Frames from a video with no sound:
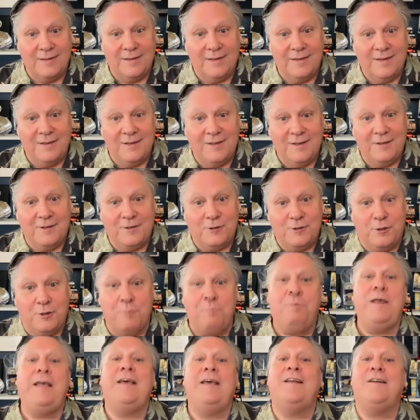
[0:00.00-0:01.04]
to
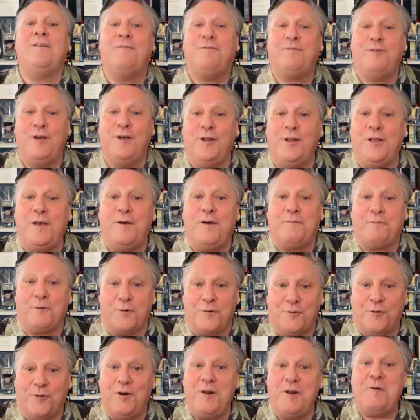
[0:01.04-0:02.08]
be an affiliate for
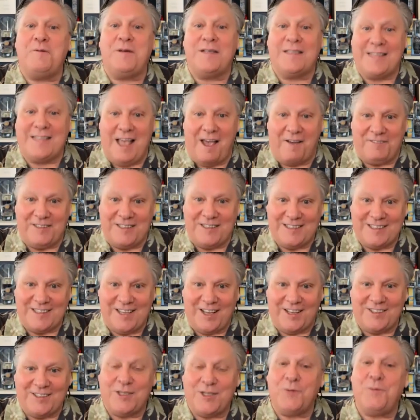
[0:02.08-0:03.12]
free with
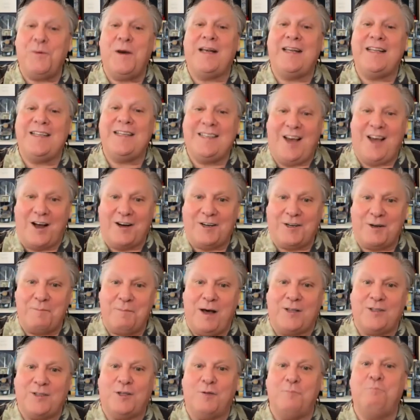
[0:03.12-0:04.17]
Amazon. So when he talked
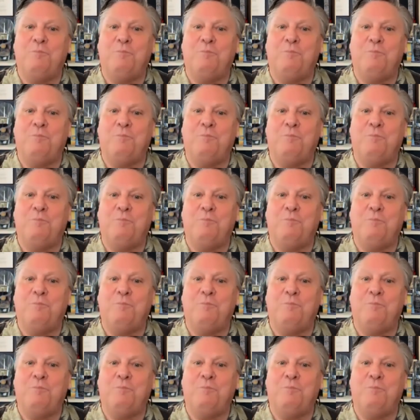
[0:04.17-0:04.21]
about the